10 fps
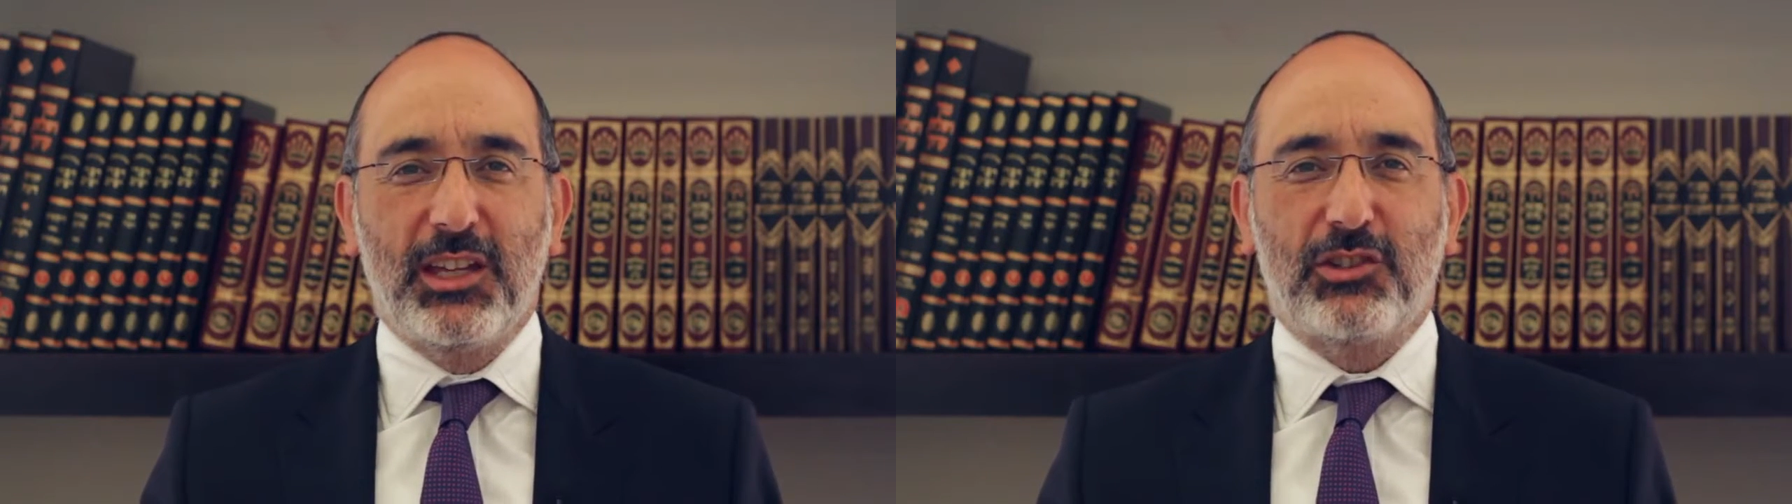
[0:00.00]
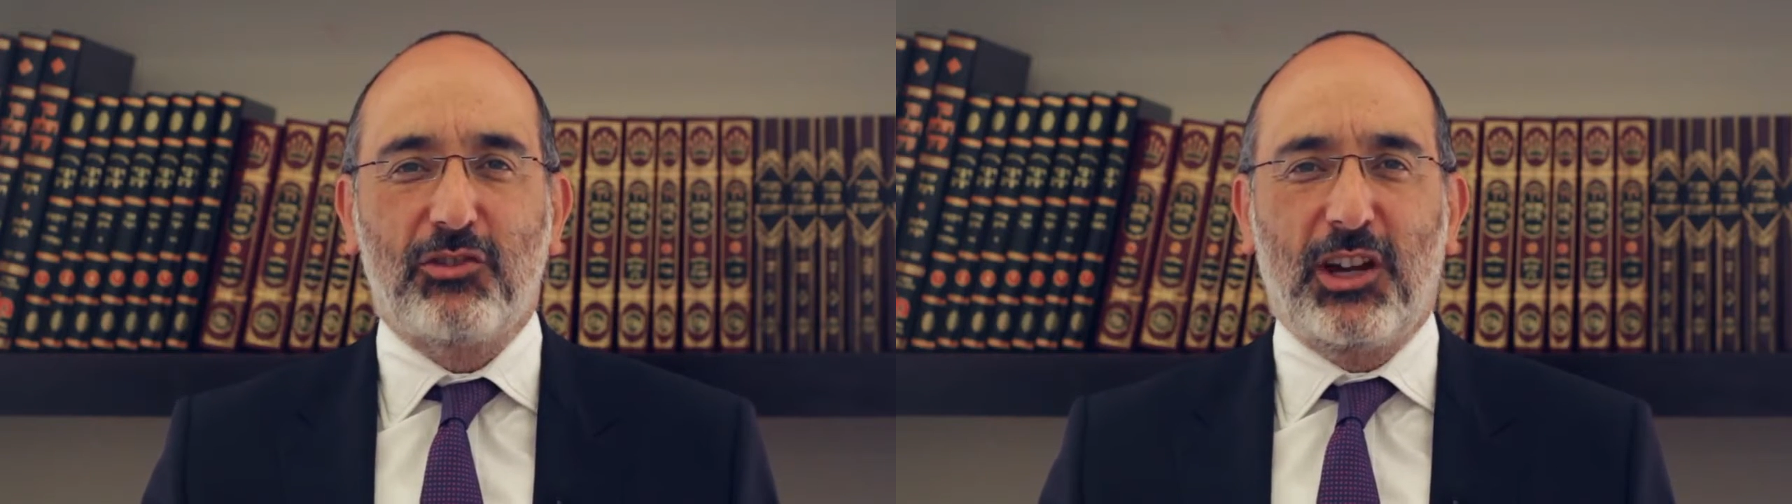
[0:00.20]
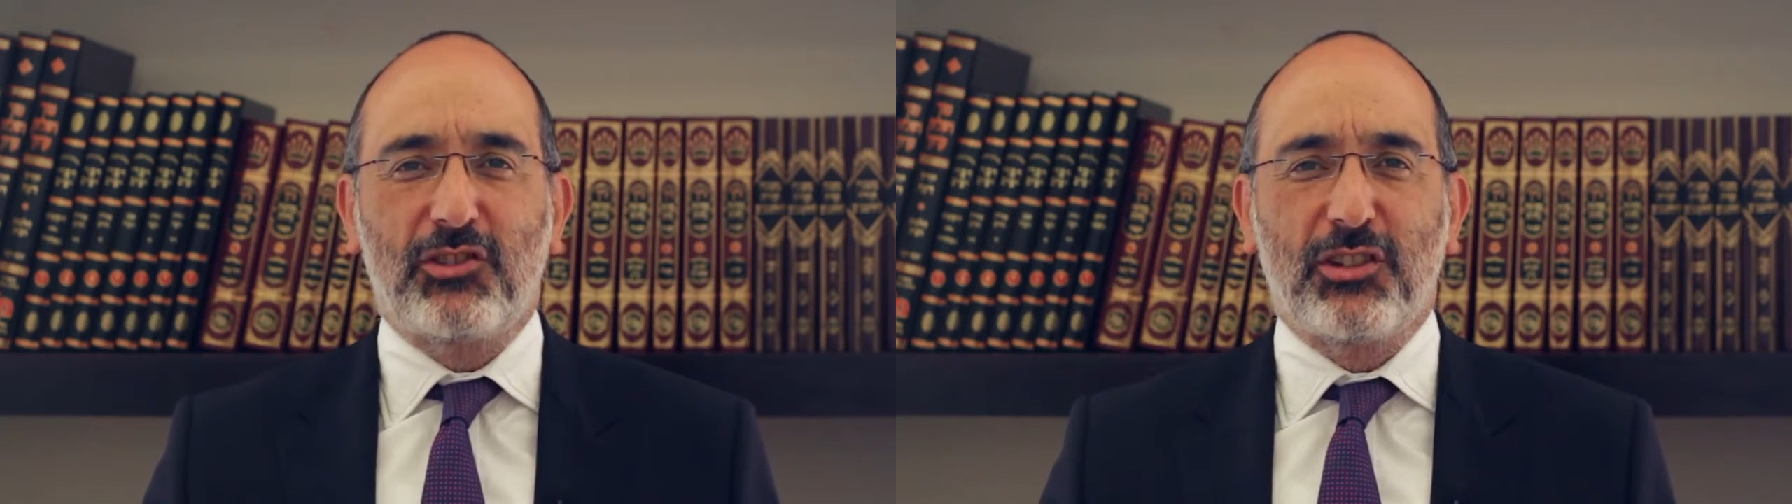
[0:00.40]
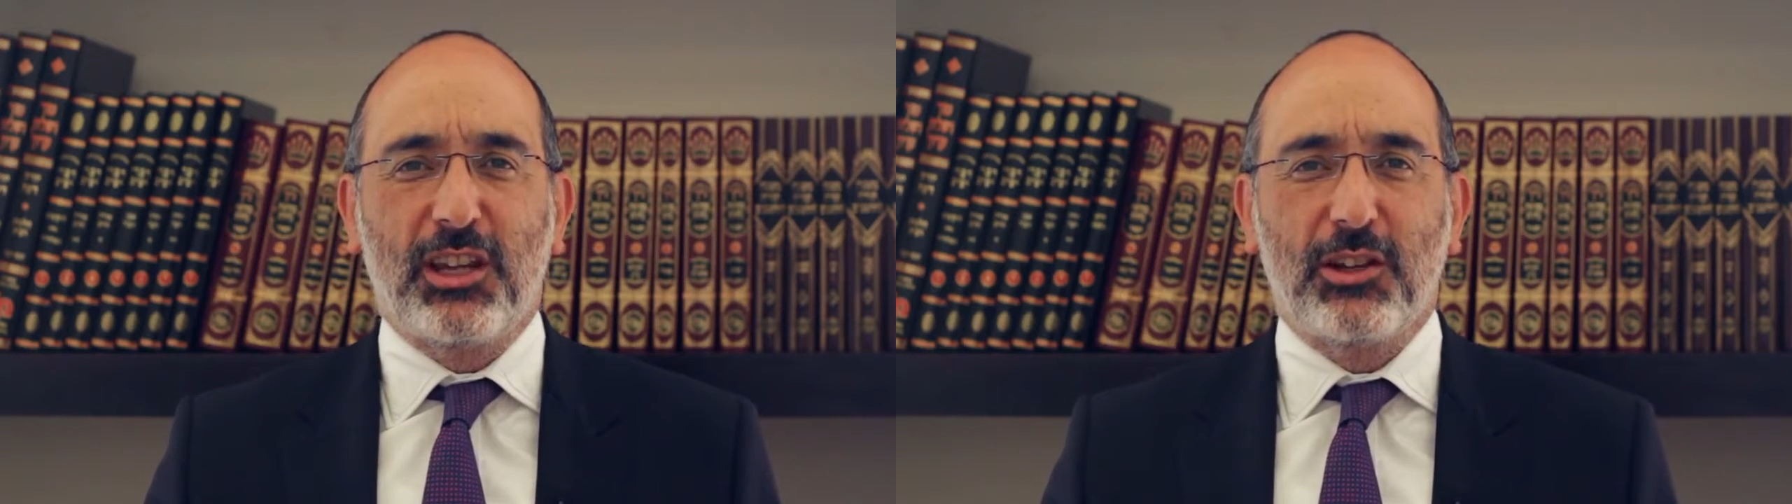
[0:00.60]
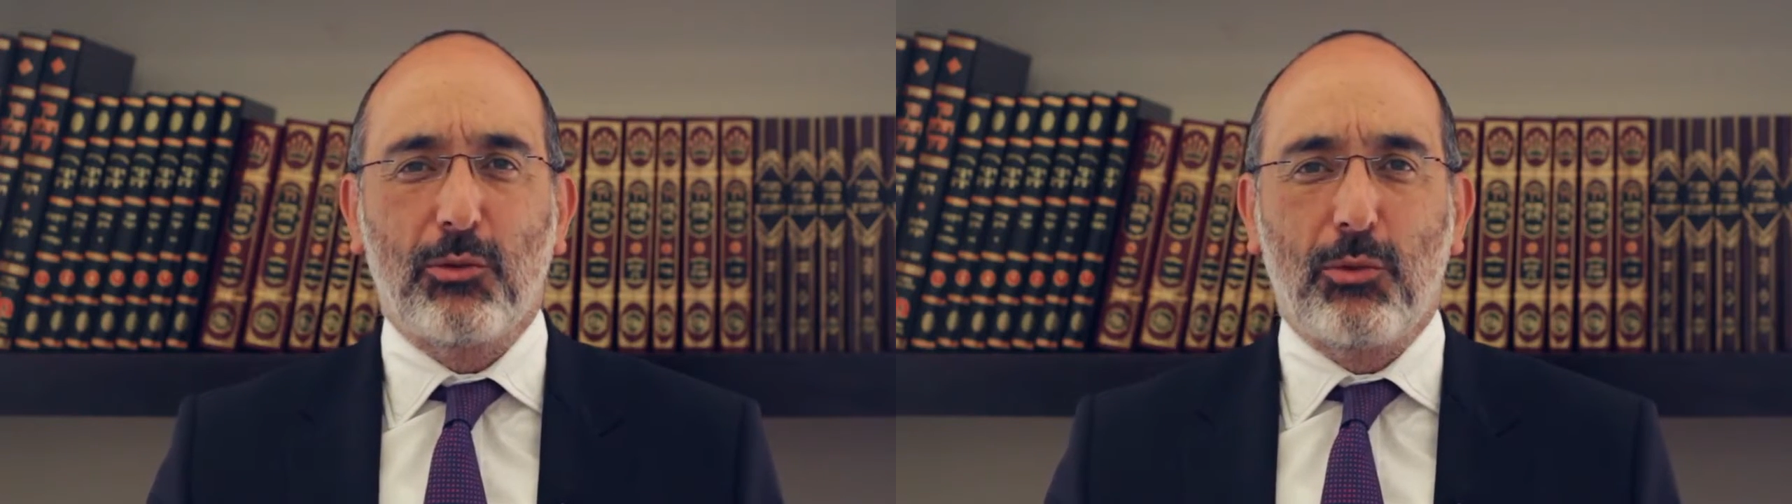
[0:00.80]
is structured
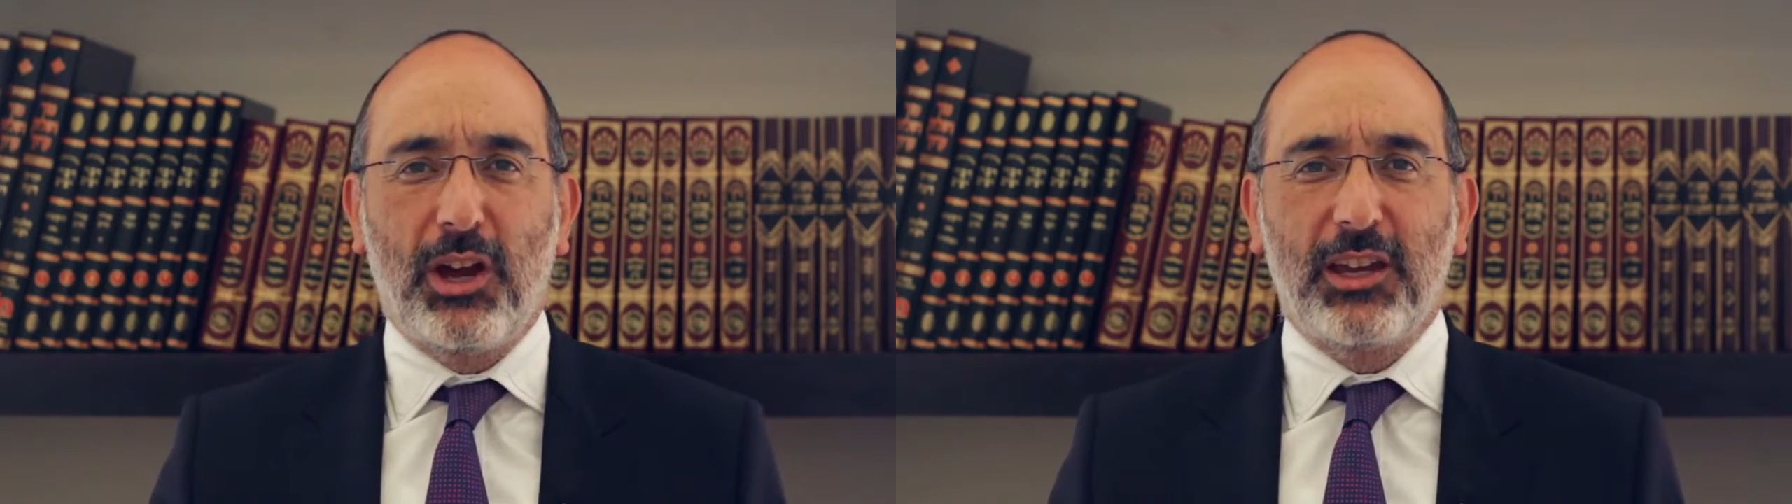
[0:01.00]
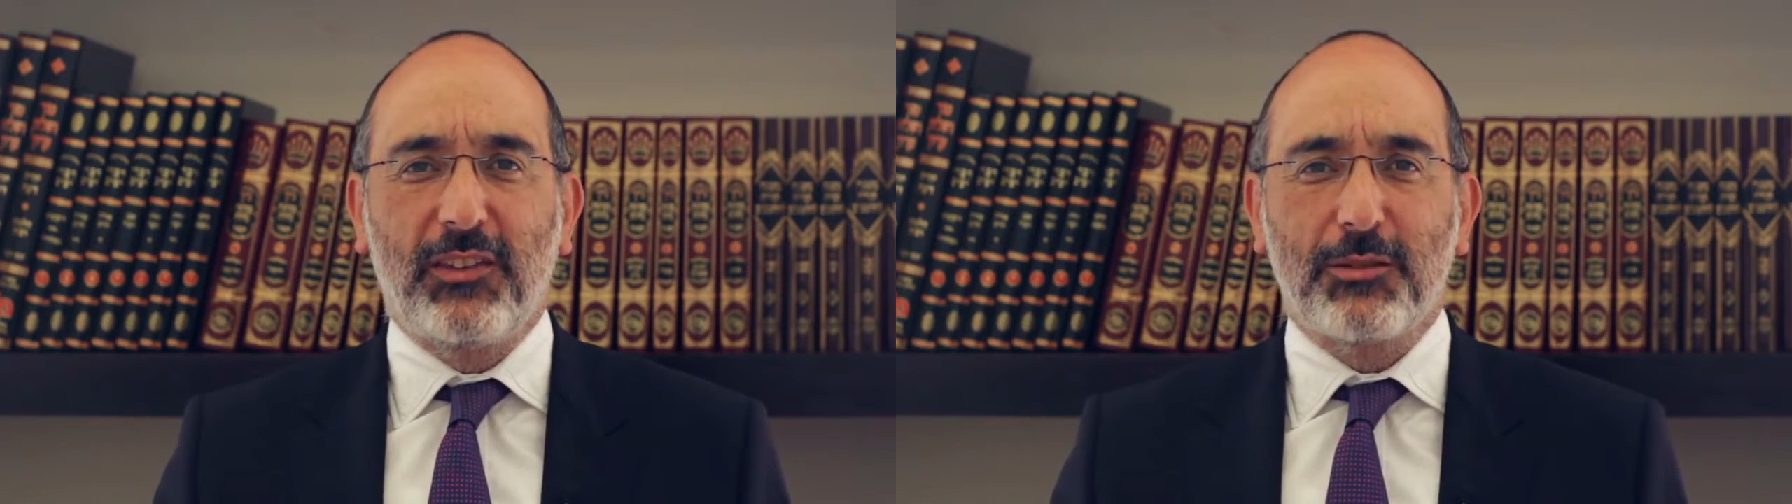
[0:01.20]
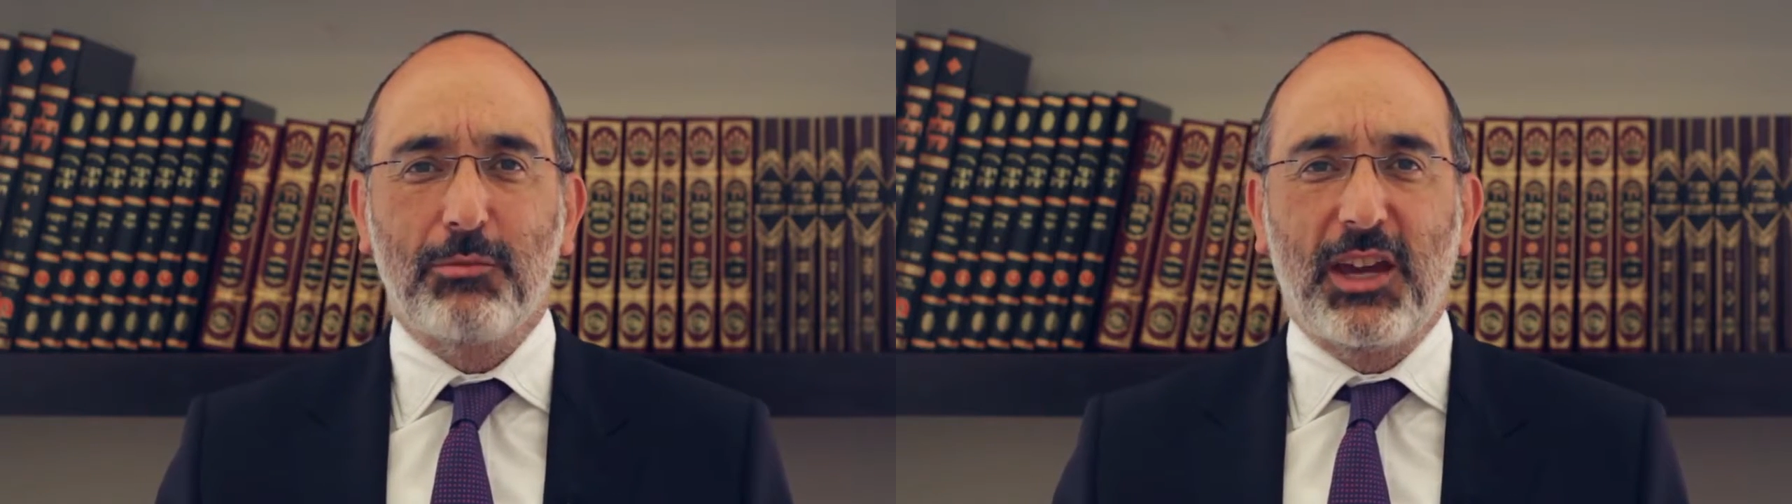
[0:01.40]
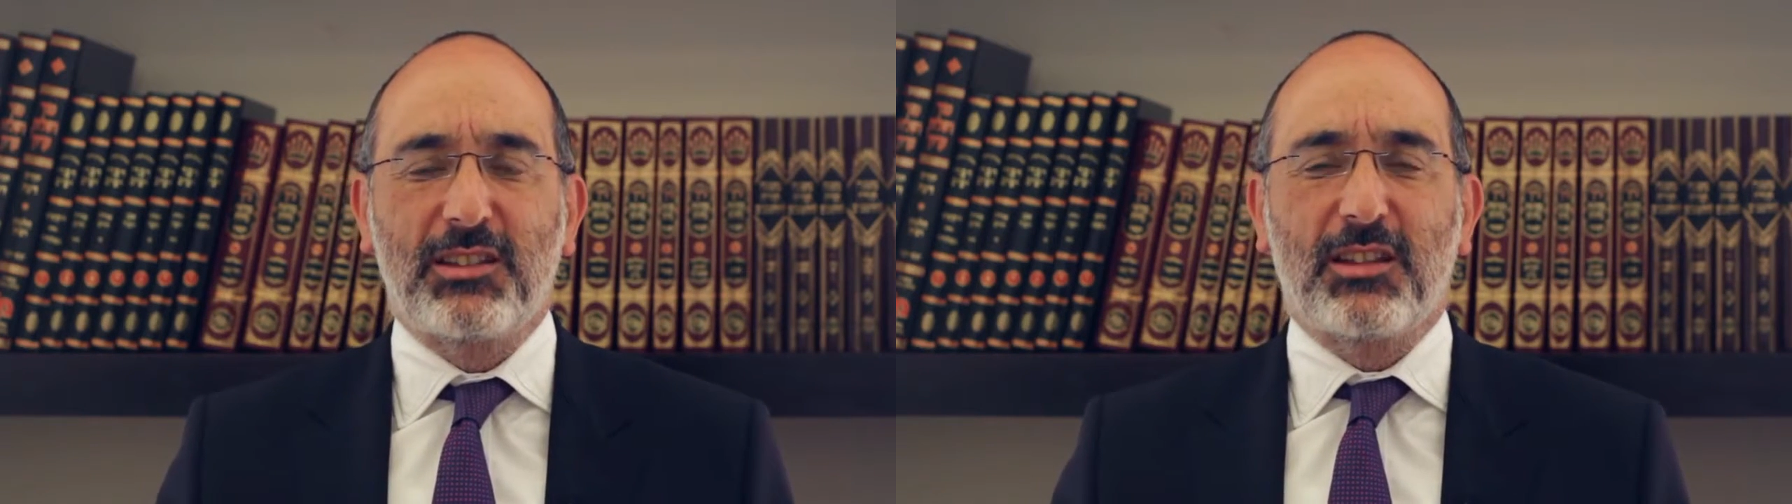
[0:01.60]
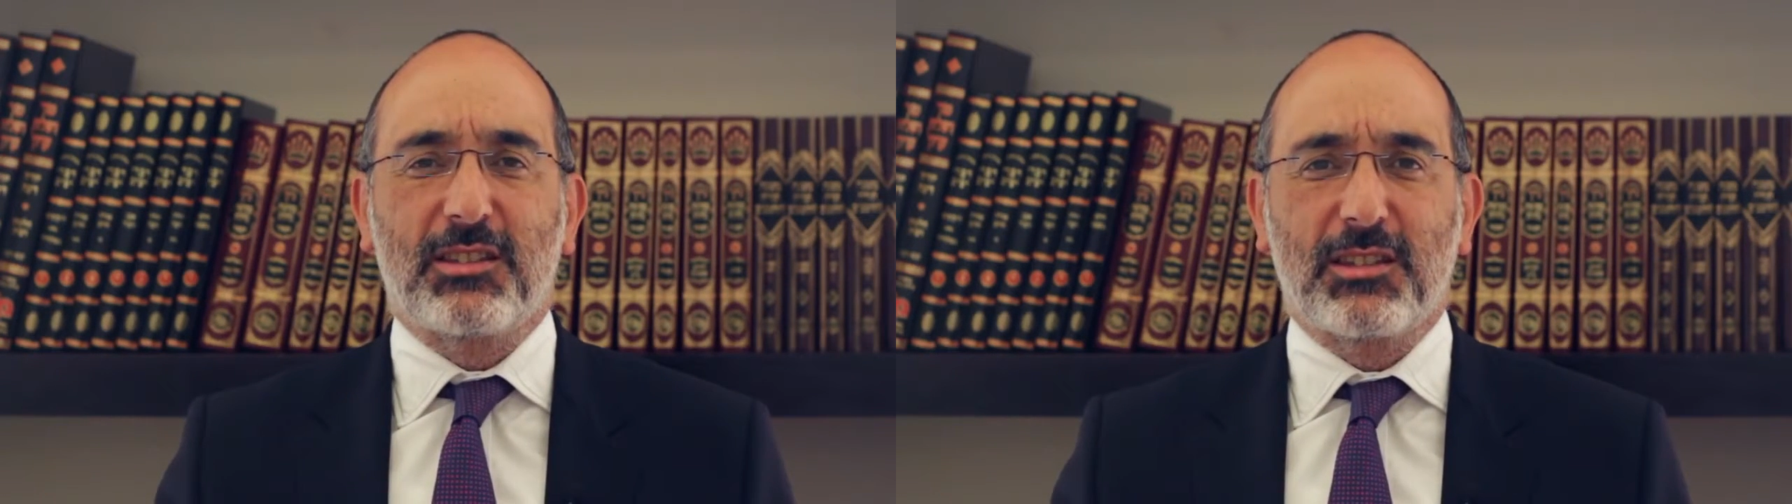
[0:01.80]
in a way that makes it